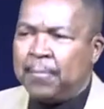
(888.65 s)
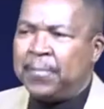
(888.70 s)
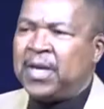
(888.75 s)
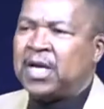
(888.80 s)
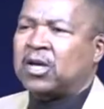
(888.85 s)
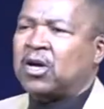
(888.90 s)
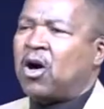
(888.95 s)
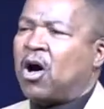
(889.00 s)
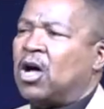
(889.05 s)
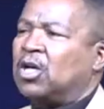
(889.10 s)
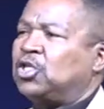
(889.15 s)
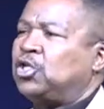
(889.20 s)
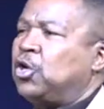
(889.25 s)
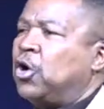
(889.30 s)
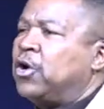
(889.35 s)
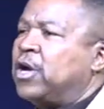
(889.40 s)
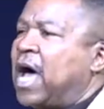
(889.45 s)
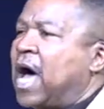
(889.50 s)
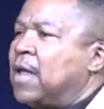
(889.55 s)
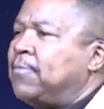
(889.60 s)
because
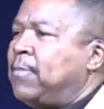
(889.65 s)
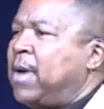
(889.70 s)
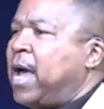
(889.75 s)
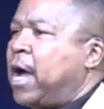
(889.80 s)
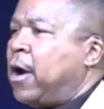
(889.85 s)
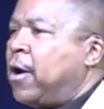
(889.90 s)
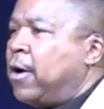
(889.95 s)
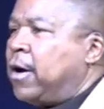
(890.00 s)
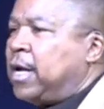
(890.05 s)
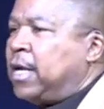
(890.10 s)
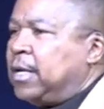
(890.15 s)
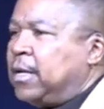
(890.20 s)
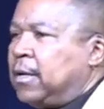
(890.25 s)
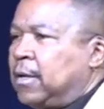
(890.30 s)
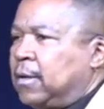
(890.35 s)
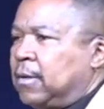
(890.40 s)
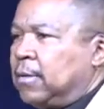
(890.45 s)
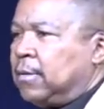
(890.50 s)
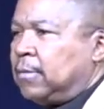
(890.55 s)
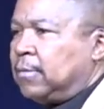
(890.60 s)
you're not married.
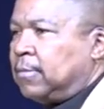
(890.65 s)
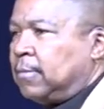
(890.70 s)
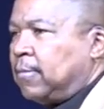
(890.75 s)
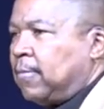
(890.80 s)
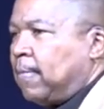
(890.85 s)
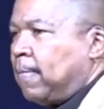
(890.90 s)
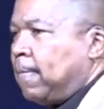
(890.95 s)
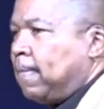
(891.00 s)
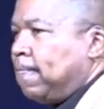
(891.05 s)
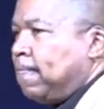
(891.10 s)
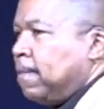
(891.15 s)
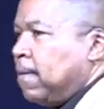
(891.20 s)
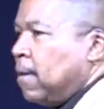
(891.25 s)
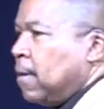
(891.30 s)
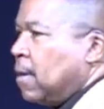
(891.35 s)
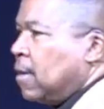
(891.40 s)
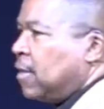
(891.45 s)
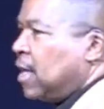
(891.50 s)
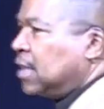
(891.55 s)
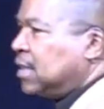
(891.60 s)

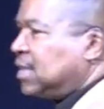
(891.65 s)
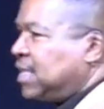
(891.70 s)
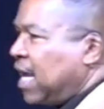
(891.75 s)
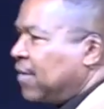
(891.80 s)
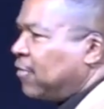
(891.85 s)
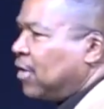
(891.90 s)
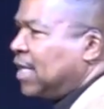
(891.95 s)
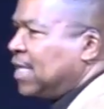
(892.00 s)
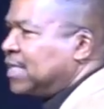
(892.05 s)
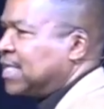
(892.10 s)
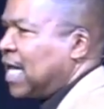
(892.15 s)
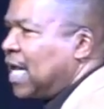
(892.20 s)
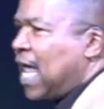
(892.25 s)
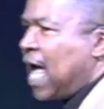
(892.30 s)
The devil is a